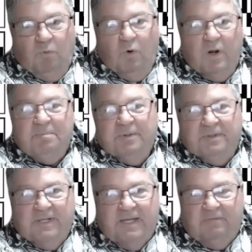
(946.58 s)

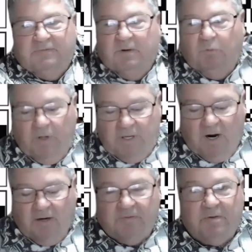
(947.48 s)
believe that we
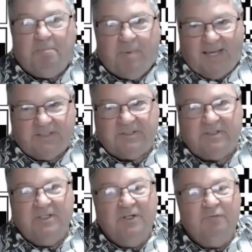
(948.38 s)
are the best
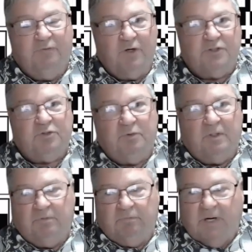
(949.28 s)

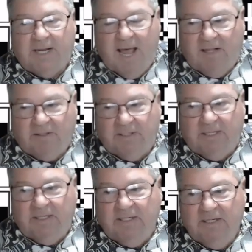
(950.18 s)
virtual
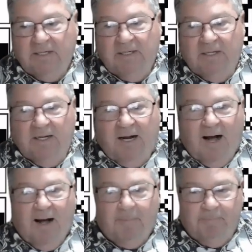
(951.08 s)
reality
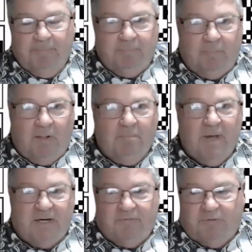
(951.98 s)

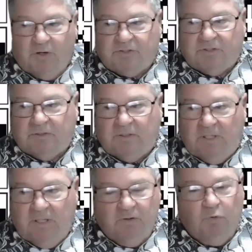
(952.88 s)
metaverse
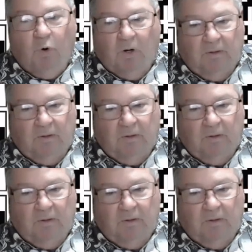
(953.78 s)
in the world.